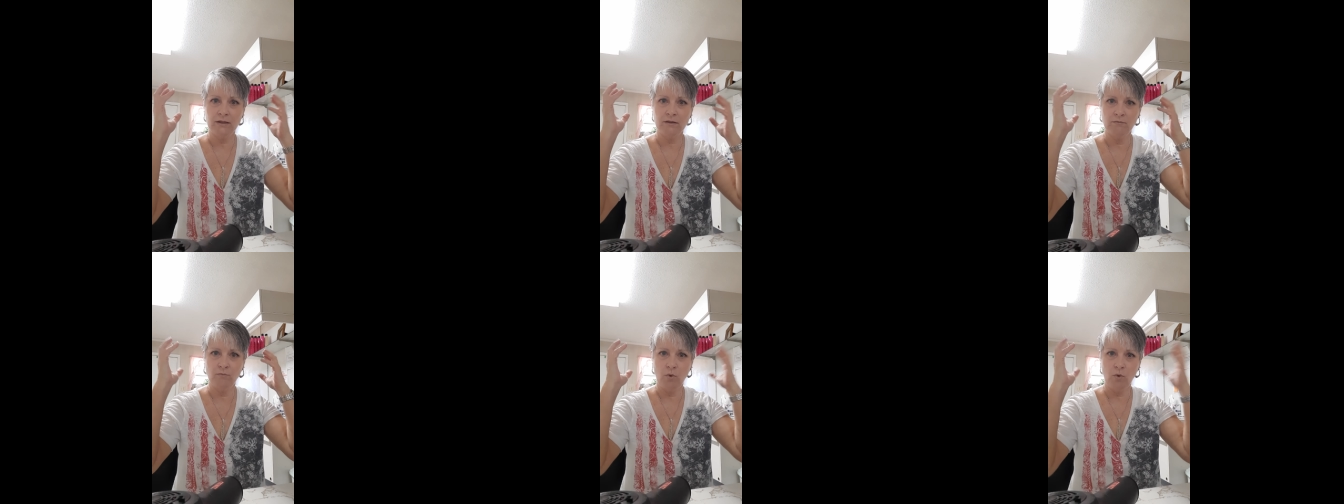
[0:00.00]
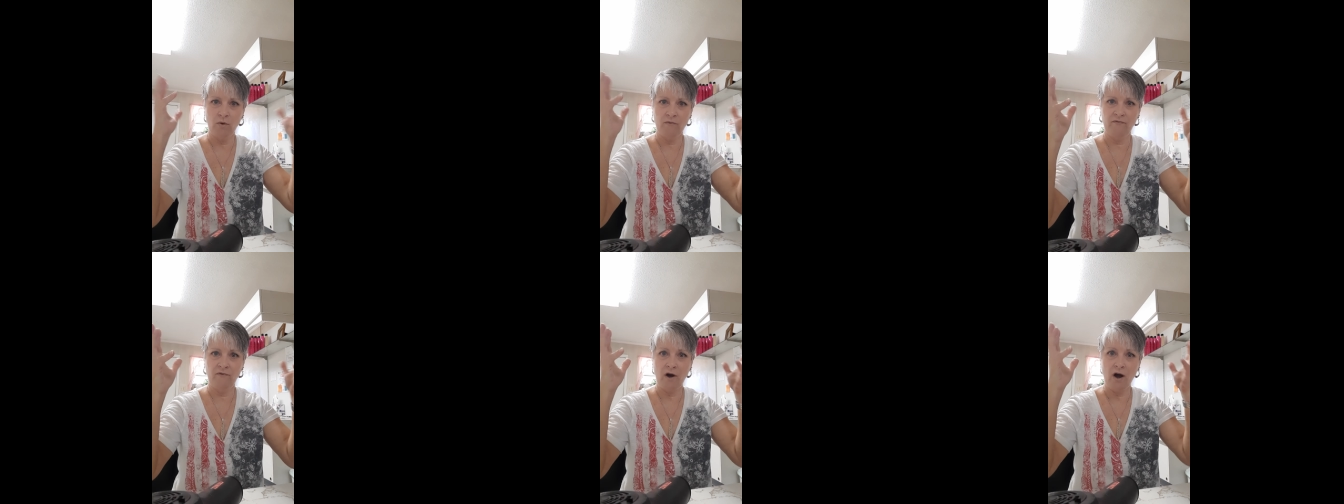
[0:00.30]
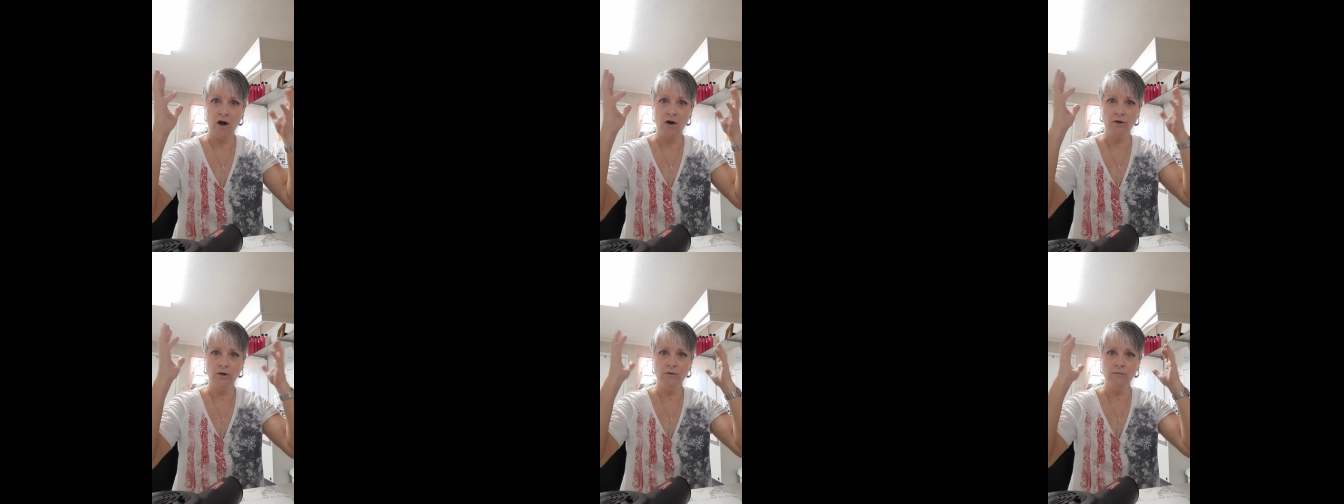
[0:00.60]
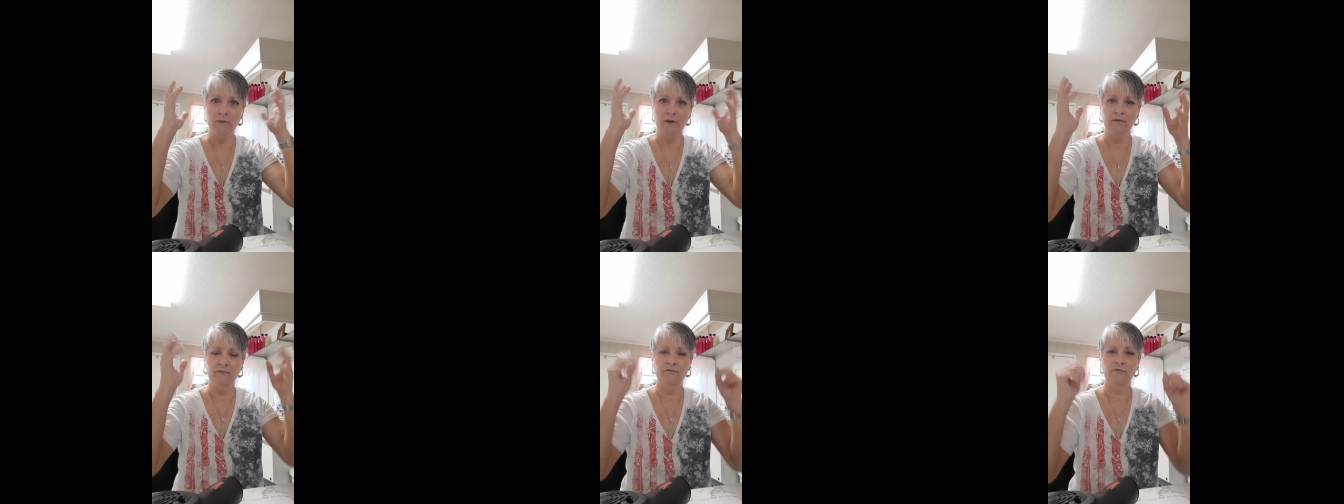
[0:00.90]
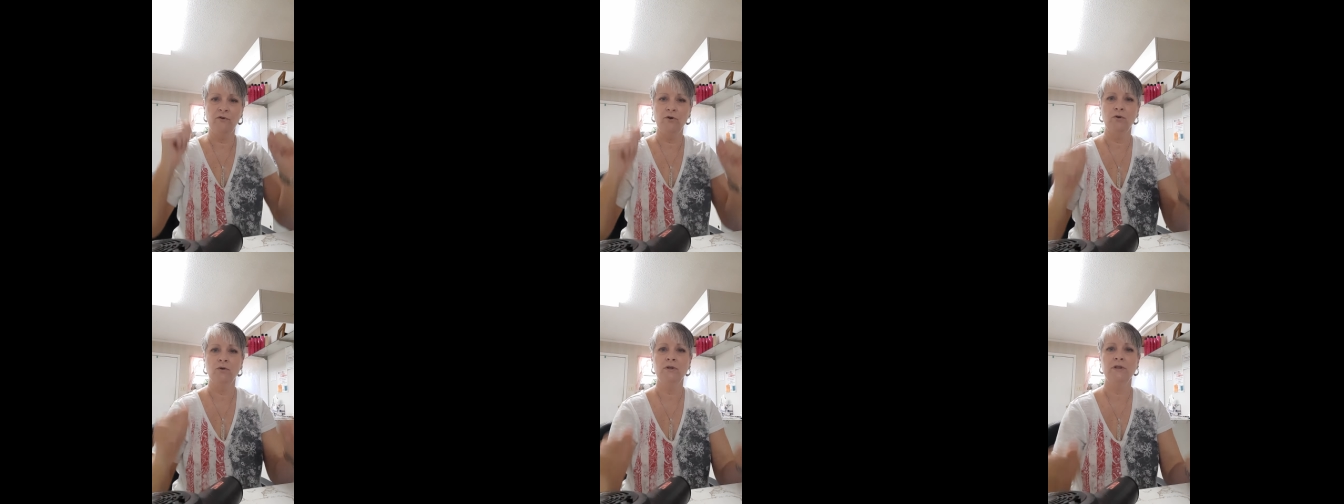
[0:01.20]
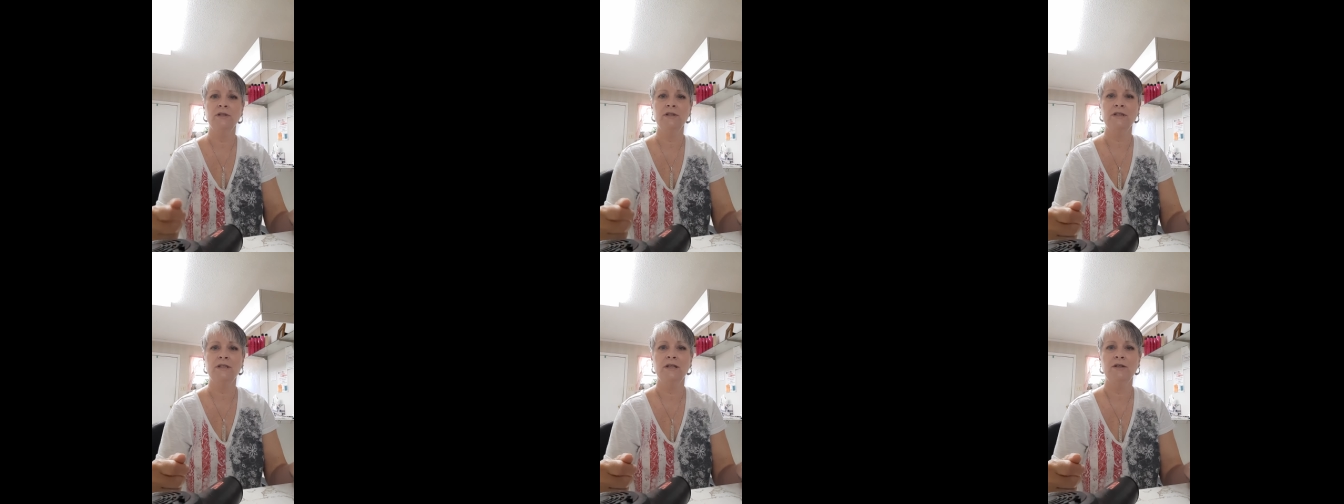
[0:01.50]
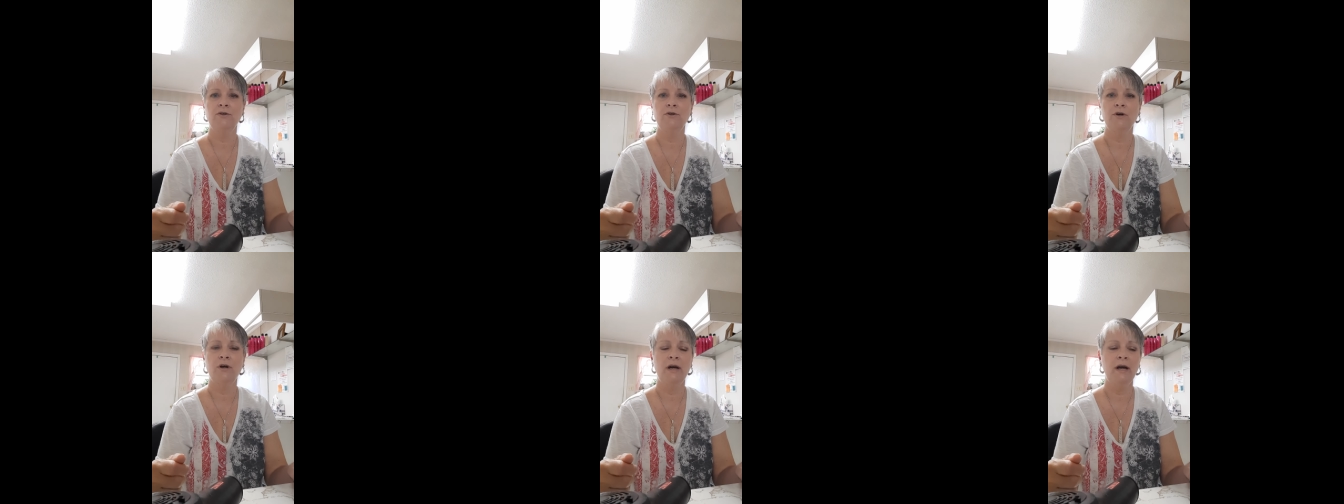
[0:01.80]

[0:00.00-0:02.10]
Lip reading: more volume and fullness in your